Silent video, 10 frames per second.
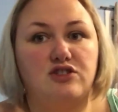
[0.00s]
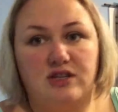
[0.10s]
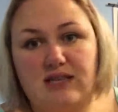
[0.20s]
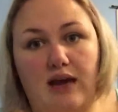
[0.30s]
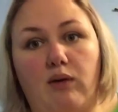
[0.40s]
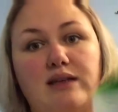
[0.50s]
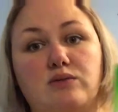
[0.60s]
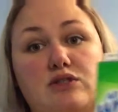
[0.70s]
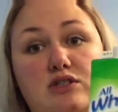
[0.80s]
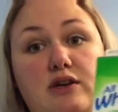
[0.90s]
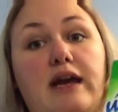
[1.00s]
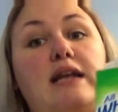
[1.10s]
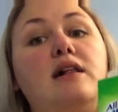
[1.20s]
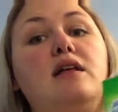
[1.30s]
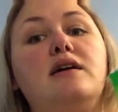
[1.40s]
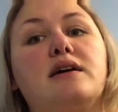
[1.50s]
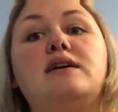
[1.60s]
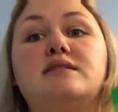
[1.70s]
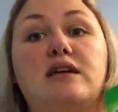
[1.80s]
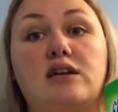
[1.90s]
It's just egg whites, which is great
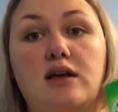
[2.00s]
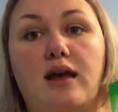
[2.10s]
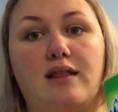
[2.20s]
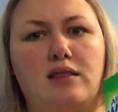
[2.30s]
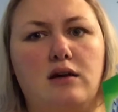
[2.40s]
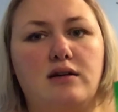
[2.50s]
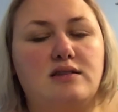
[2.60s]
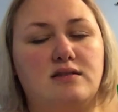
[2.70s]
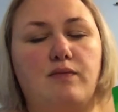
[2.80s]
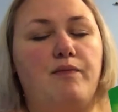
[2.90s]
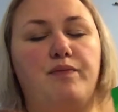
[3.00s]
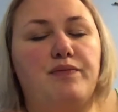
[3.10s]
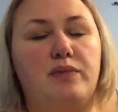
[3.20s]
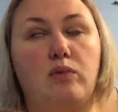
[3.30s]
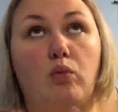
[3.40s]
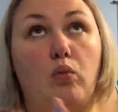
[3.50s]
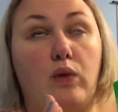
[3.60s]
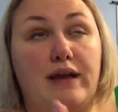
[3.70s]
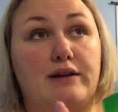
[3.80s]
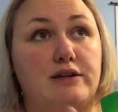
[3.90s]
because it looks
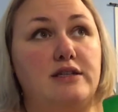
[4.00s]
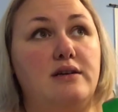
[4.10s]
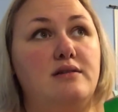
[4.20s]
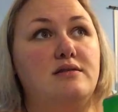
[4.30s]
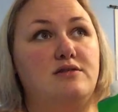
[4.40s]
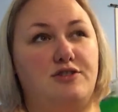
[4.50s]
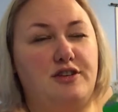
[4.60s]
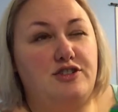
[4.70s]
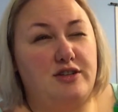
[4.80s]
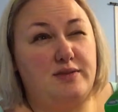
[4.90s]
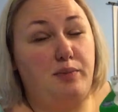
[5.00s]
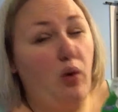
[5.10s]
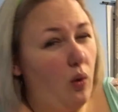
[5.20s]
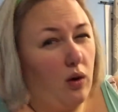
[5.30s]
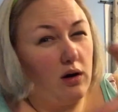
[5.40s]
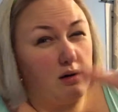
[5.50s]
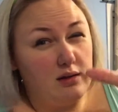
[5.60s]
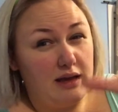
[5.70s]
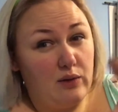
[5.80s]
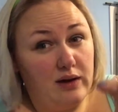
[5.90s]
weird to just pour
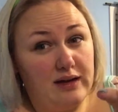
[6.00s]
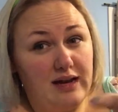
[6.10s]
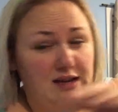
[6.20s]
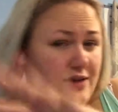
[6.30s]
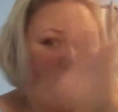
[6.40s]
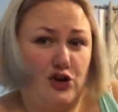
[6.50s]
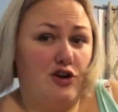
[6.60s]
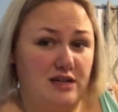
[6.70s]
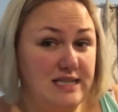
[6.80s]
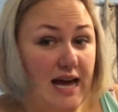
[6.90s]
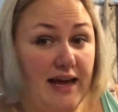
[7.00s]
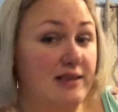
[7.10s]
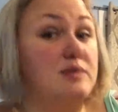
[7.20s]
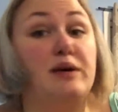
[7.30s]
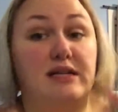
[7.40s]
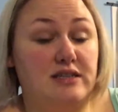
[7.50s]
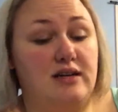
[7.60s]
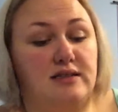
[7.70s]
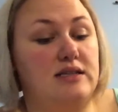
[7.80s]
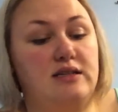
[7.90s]
liquid and have it turn into eggs, but it
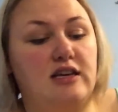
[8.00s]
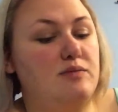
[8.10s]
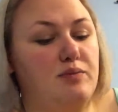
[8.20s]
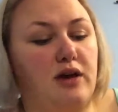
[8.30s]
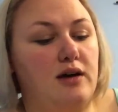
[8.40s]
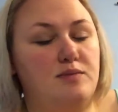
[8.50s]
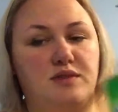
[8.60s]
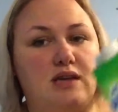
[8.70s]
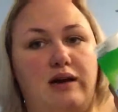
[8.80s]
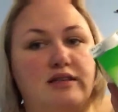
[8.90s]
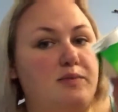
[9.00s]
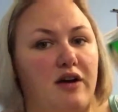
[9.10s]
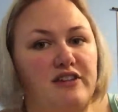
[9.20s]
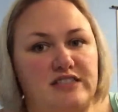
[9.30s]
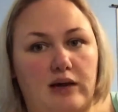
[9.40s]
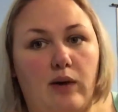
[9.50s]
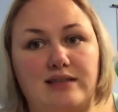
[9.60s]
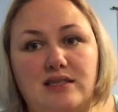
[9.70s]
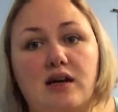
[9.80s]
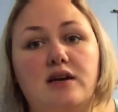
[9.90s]
does. It comes out, it's perfect egg
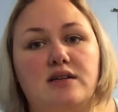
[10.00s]
whites.